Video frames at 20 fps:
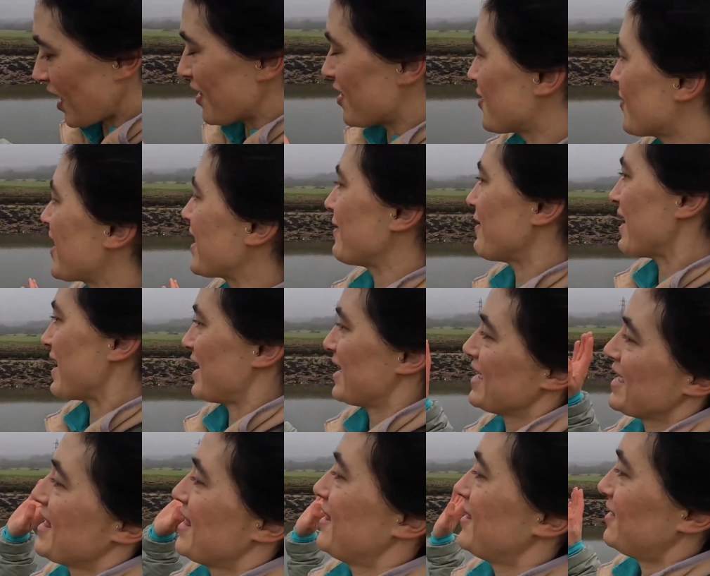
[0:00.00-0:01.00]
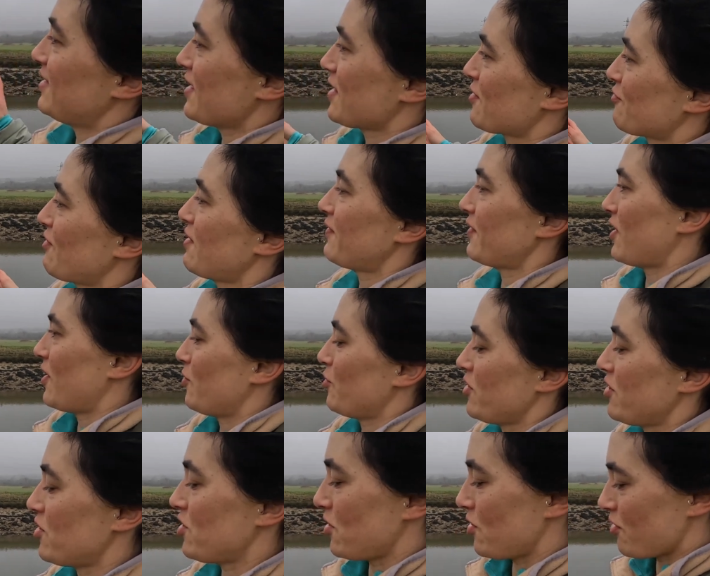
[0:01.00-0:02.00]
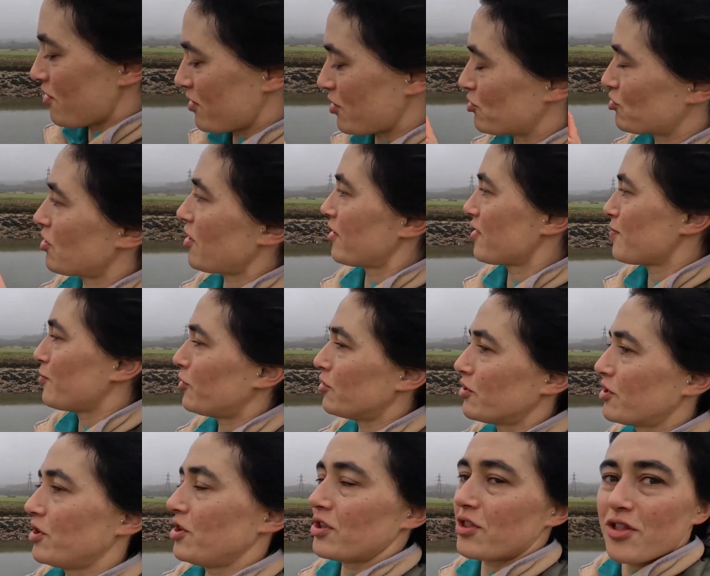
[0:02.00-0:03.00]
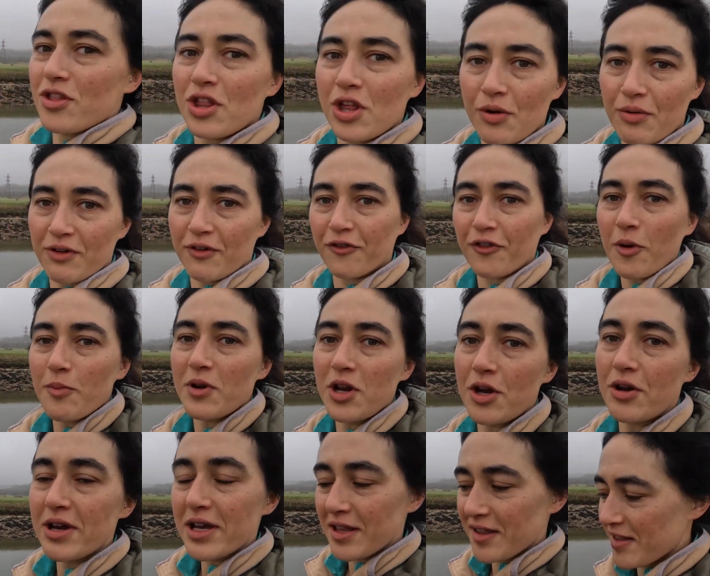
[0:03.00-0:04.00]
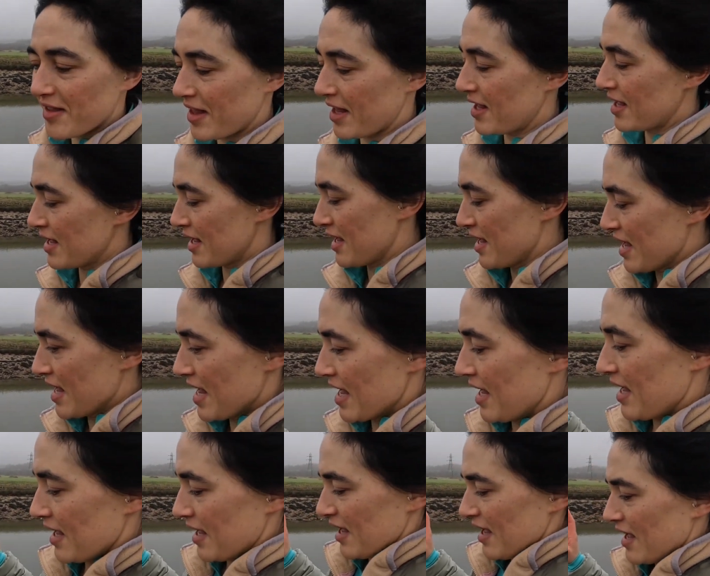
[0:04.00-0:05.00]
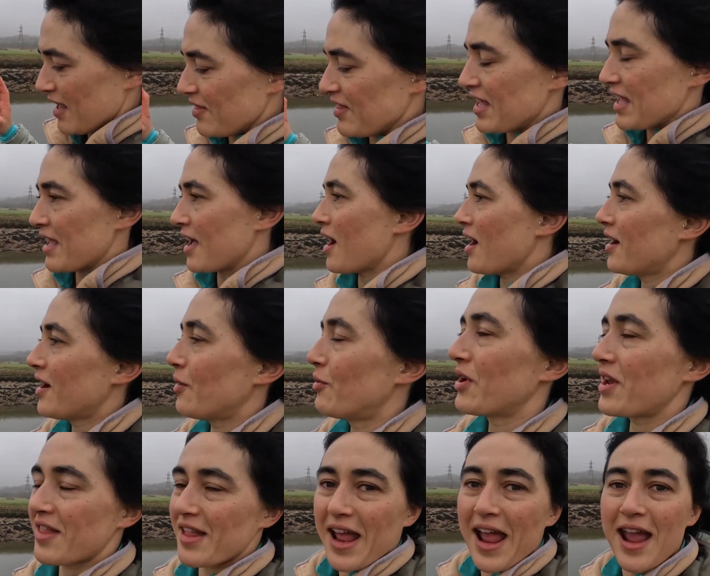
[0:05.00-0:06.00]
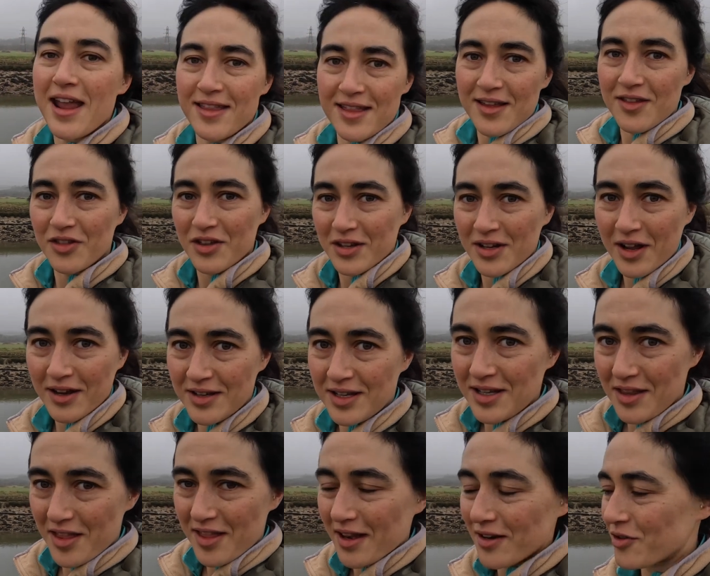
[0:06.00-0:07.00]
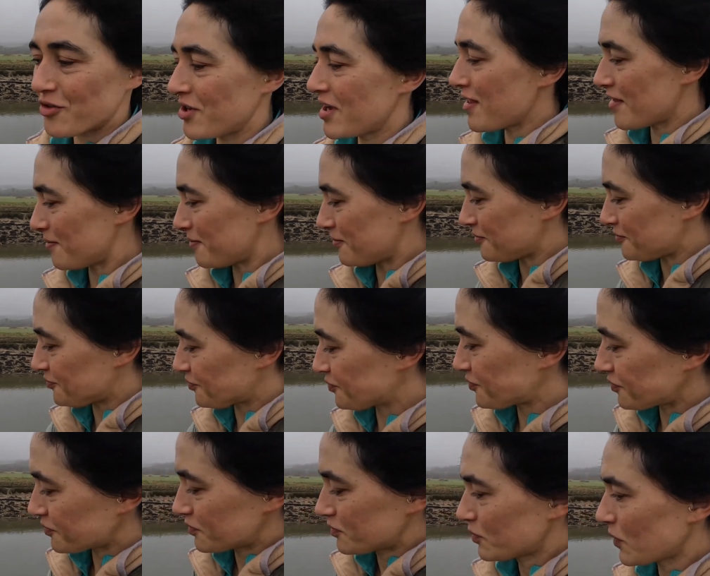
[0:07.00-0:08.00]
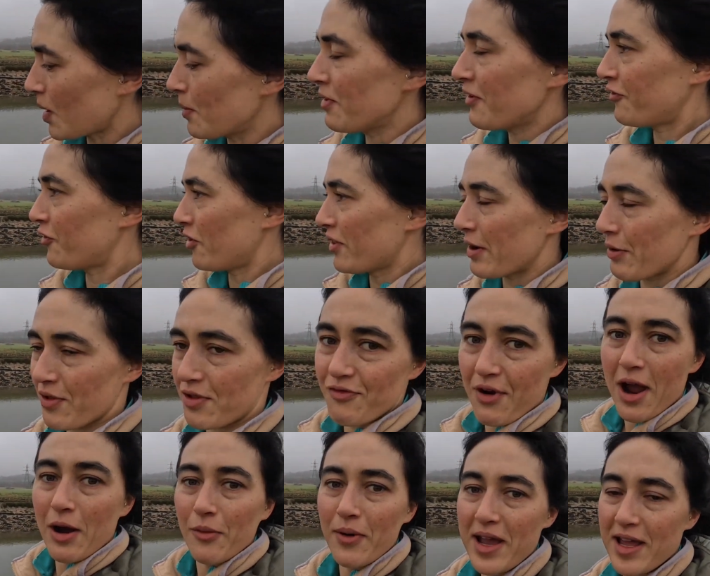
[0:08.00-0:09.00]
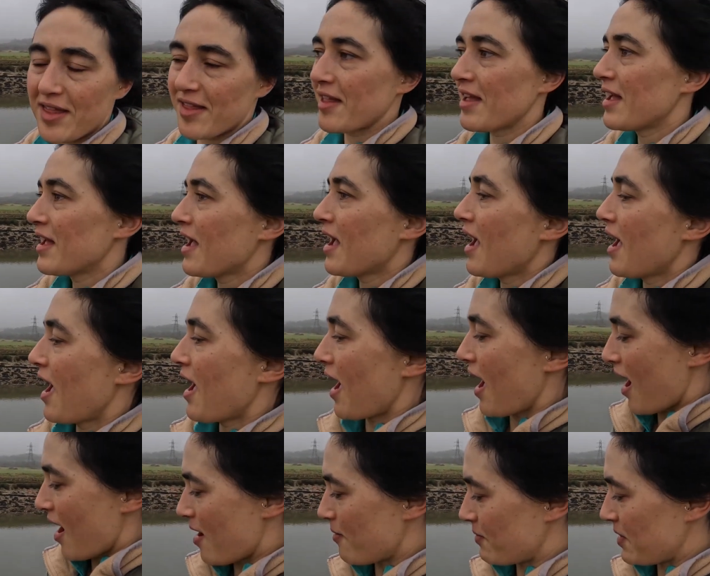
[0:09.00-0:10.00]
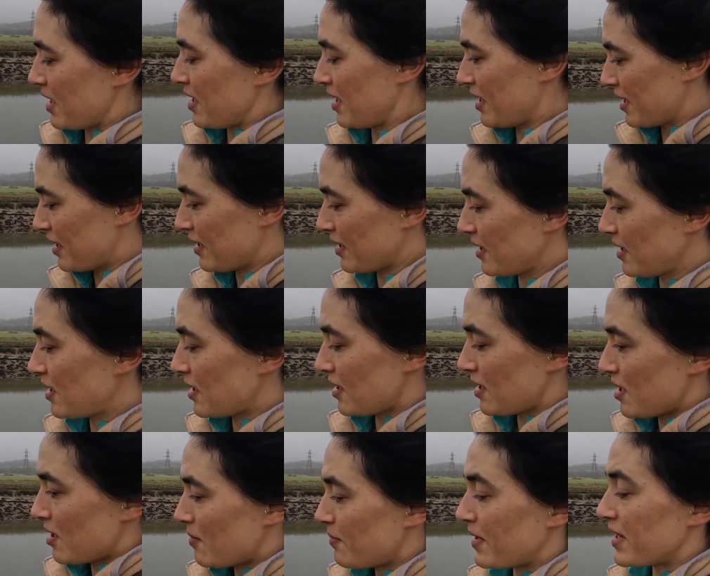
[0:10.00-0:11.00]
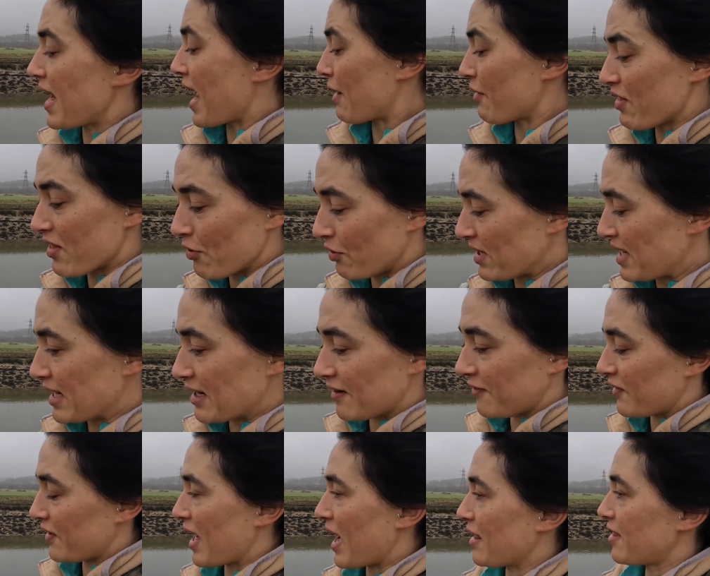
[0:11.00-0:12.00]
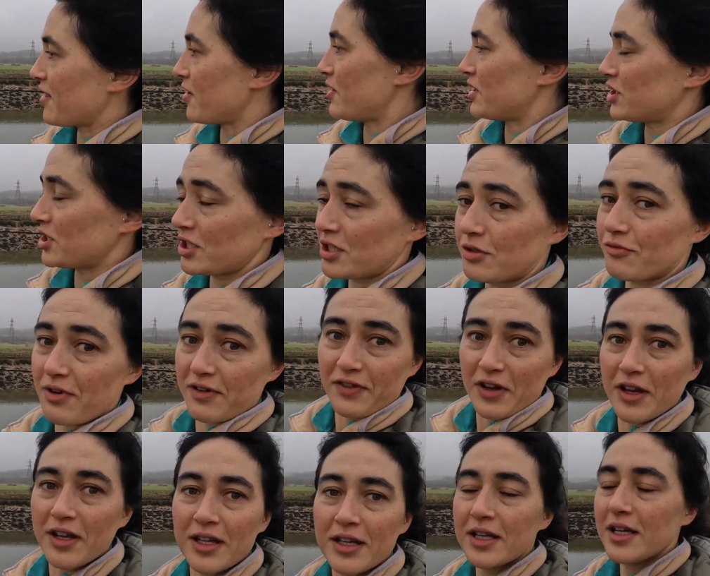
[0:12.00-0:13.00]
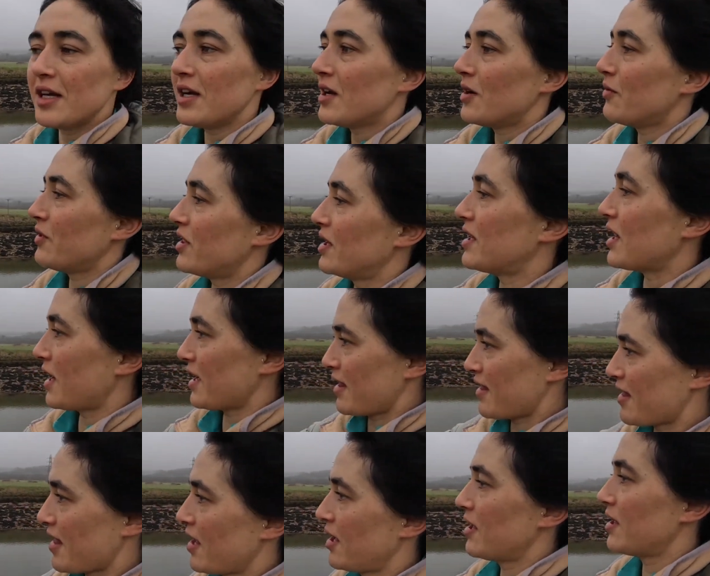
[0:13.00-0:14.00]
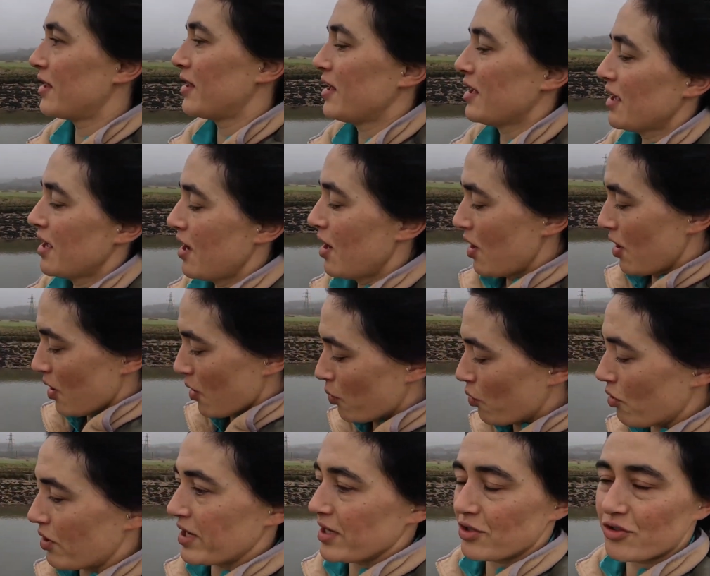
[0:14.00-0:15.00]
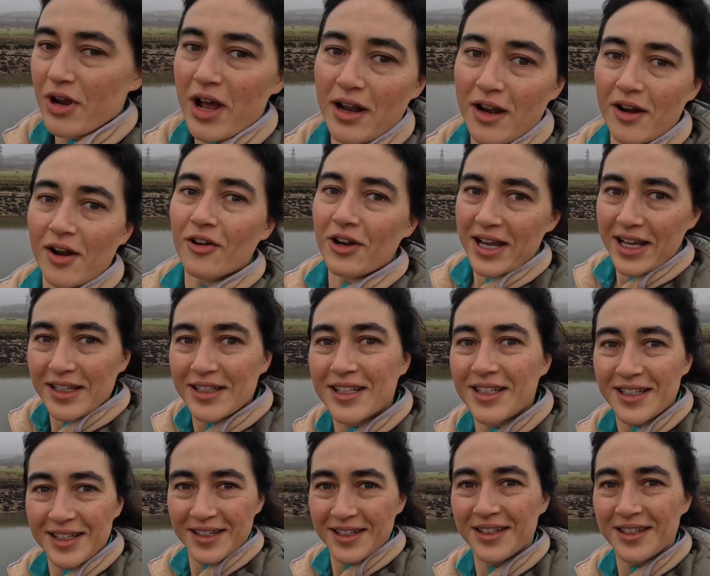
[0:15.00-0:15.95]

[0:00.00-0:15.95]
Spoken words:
So anyway, this river was used to transport goods to and from Lewes in the, I want to say 18th and 19th centuries, before there was railways. But now it's not needed for that, so it's just a river with a nice walking trail along it.